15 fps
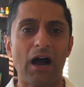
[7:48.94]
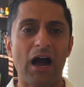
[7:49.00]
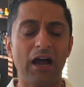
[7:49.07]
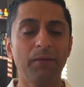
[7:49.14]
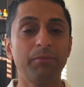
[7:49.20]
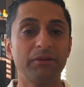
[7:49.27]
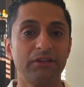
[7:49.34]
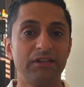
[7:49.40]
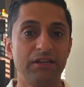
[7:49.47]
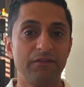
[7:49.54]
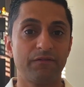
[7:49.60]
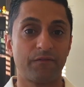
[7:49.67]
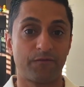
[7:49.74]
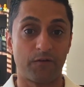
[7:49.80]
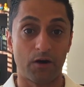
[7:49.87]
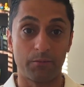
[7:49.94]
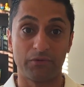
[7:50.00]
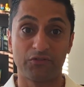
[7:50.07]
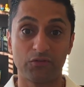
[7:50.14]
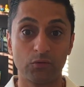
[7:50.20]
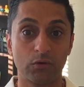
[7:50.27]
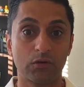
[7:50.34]
I believe
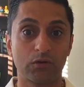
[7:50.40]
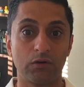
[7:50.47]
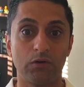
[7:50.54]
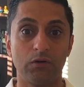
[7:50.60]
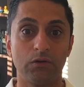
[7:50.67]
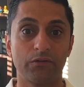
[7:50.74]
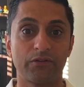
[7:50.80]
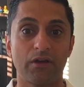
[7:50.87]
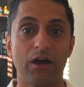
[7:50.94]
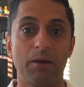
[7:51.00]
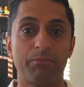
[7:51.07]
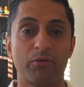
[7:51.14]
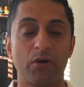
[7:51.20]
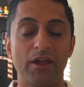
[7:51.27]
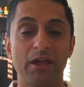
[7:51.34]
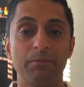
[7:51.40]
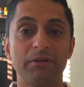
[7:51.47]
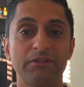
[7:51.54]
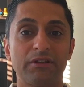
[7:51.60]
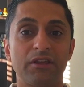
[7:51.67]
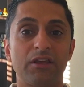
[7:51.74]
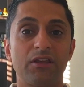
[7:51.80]
pharmaceuticals
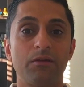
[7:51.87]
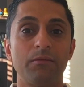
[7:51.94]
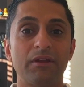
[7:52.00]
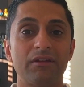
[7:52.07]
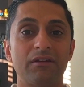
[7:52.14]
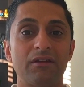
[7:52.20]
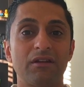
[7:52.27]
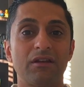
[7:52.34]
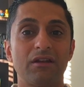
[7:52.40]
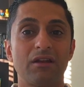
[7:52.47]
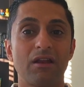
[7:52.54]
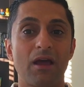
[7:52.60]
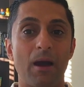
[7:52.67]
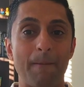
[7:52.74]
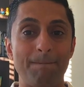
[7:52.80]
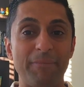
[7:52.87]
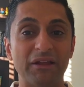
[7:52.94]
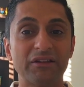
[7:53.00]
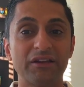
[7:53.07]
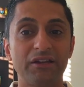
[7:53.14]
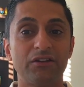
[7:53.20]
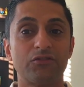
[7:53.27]
prohibit the human
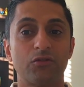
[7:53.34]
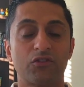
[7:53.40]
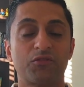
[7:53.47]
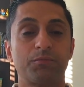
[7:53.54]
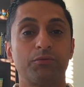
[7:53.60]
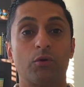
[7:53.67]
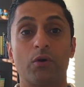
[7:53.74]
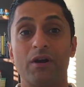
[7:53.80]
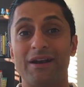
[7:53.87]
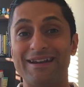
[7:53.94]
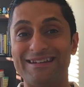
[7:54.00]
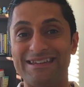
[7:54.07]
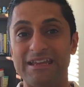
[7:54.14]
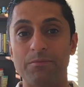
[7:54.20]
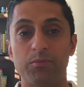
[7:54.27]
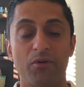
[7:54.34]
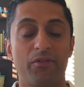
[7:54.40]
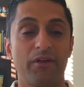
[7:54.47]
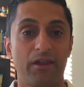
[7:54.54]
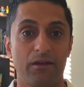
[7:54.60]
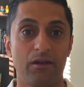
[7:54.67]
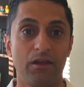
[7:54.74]
ability to explore deep
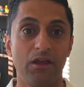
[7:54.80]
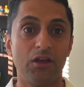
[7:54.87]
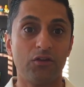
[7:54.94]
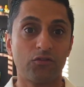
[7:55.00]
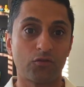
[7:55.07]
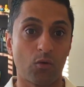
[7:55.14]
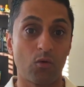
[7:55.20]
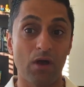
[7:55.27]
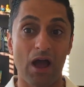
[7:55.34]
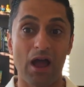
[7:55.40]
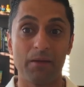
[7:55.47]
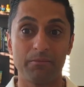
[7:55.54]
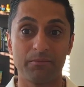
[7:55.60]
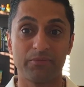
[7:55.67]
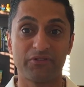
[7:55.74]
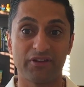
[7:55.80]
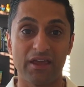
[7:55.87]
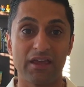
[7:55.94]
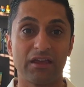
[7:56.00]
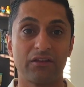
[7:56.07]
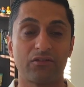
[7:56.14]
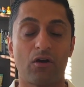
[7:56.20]
within. So I'm
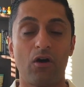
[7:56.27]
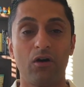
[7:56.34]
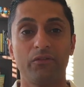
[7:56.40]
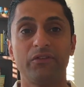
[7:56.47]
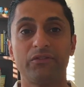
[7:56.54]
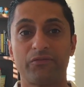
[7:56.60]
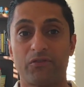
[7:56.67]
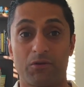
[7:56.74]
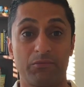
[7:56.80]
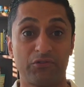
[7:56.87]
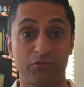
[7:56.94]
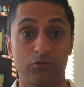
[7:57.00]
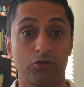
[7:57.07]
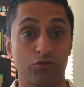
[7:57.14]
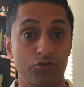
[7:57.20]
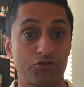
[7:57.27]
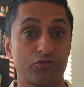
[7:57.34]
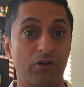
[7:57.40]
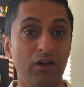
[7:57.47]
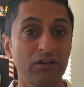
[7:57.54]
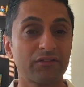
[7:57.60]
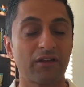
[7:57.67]
saying is all these pharmaceutical
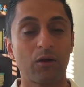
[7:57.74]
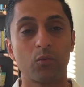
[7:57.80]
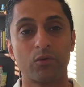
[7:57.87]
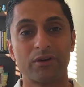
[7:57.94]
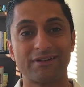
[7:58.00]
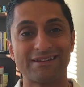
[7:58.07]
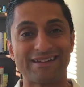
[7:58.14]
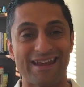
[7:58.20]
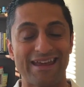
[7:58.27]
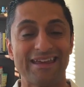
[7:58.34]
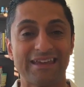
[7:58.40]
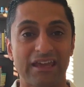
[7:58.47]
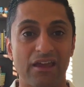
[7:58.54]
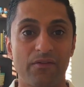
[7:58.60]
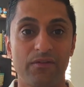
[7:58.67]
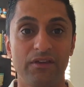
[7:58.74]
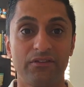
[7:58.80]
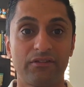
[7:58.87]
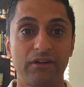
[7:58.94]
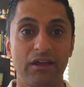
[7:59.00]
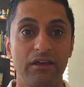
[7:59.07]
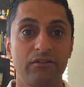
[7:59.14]
drugs that we're taking
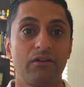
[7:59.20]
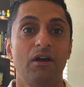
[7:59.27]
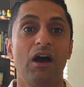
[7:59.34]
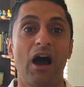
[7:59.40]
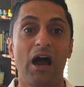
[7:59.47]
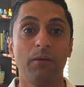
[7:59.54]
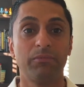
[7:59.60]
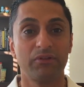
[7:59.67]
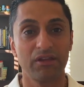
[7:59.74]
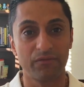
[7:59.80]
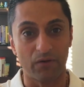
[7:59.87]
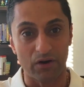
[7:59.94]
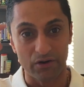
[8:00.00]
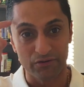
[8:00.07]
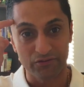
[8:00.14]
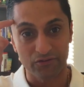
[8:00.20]
these days, I believe are